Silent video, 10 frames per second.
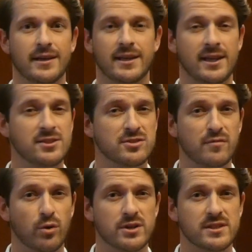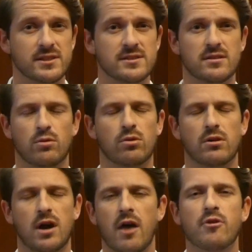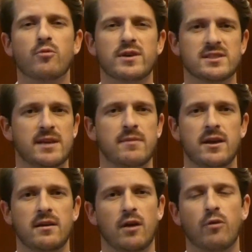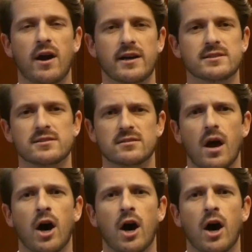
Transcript: kids' divorces, or other risks that may arise.